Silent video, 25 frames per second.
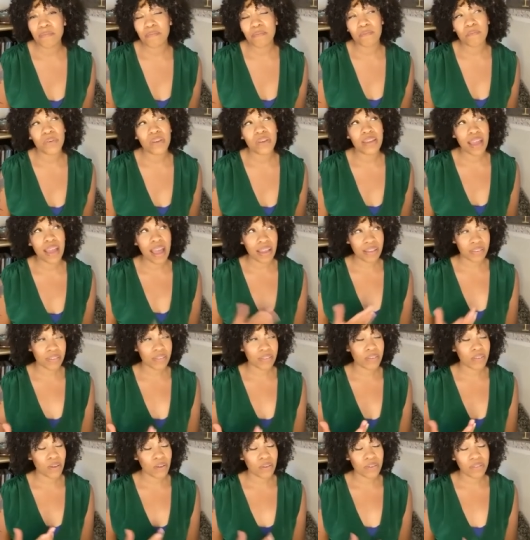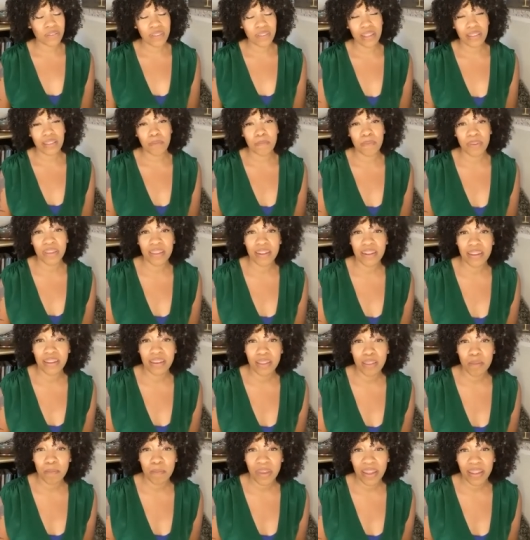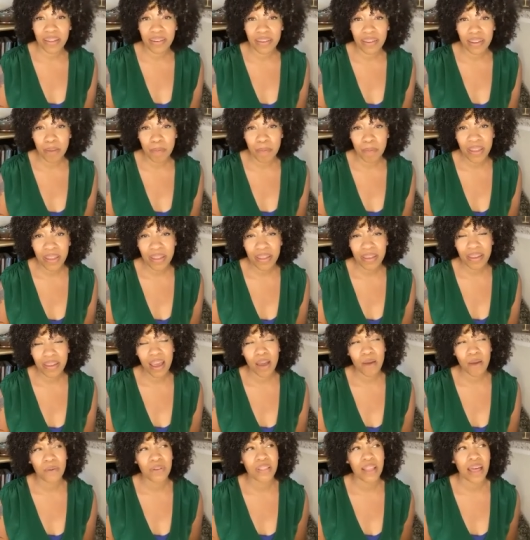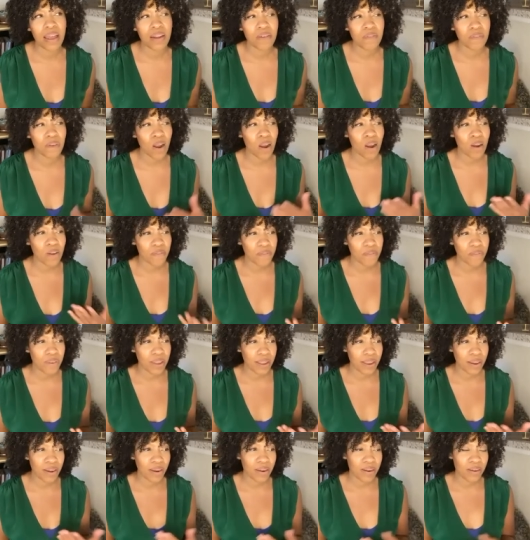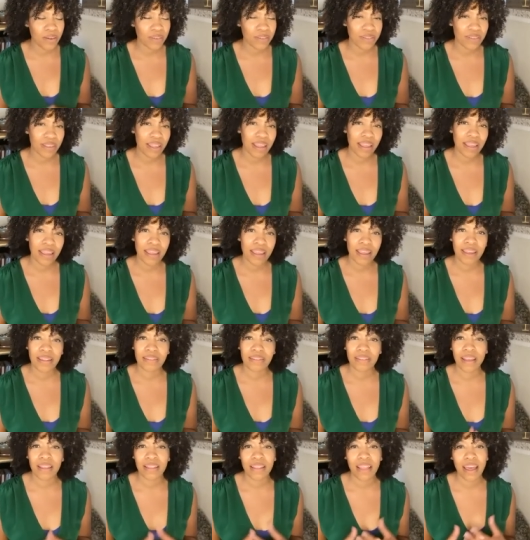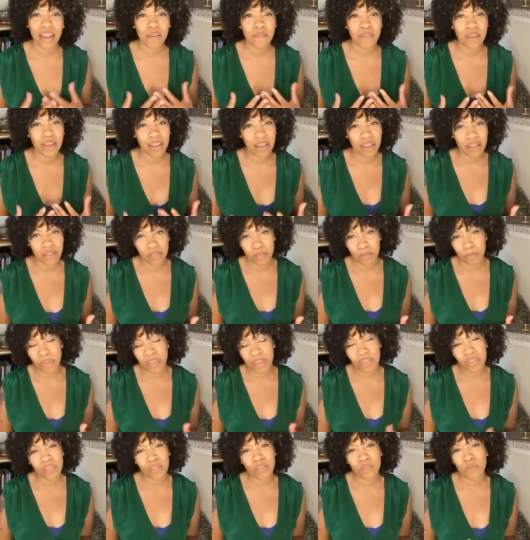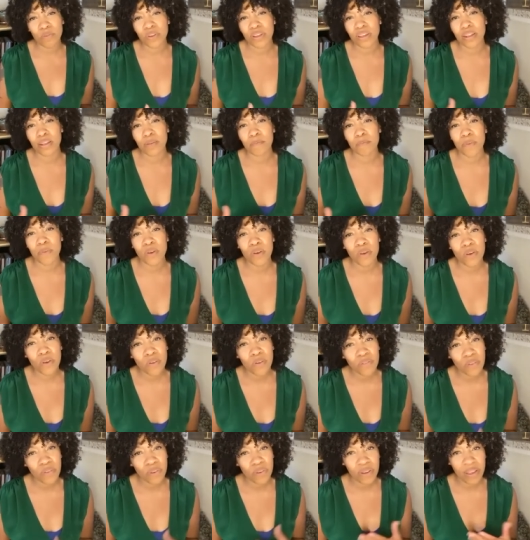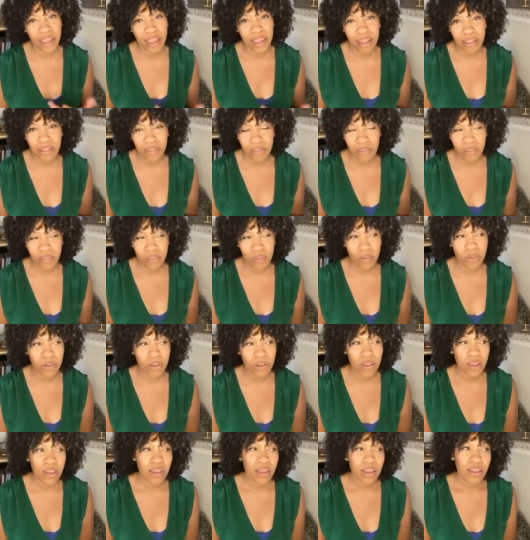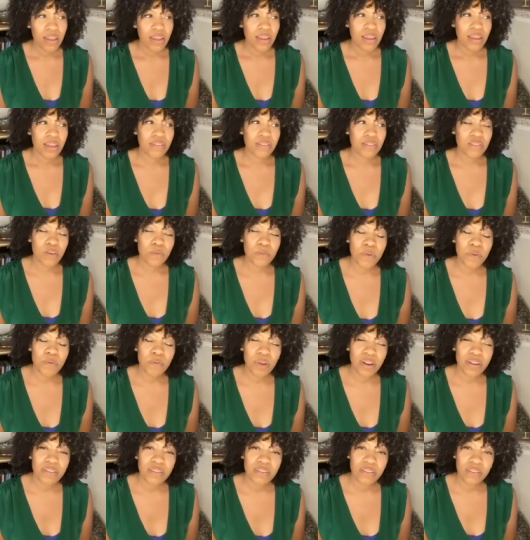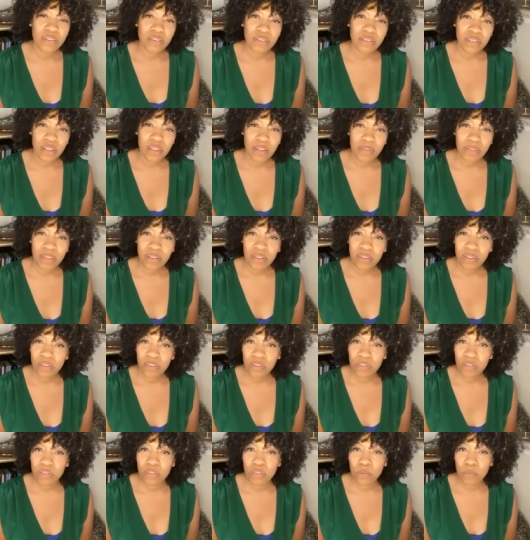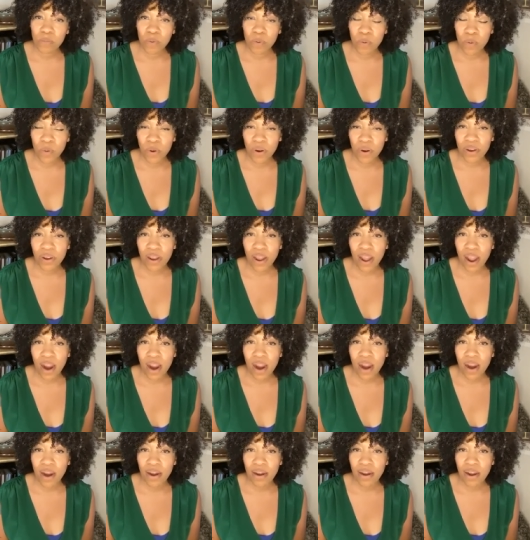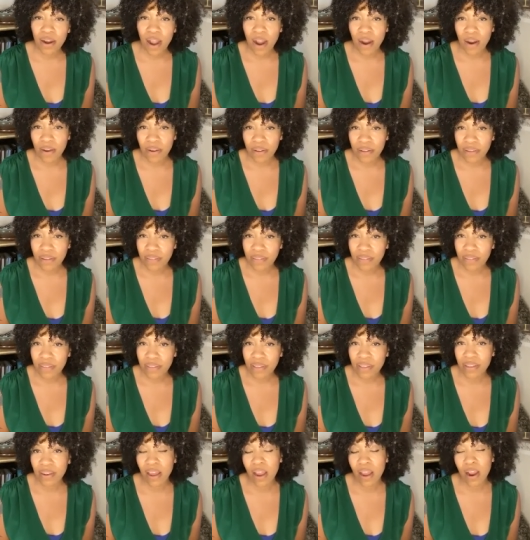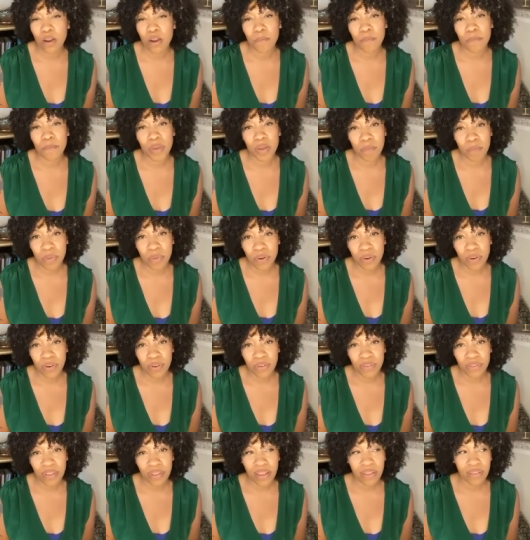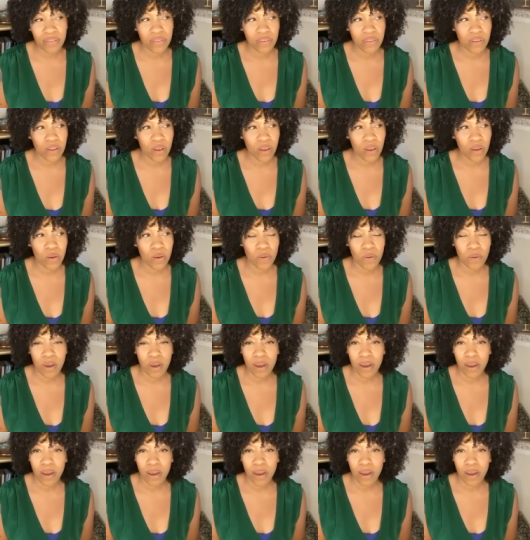we actually noticed at the beginning of the pandemic how a lot of art fairs and a lot of exhibitions were getting moved or canceled. And so we wanted to do something to support our artists and our members. As you know,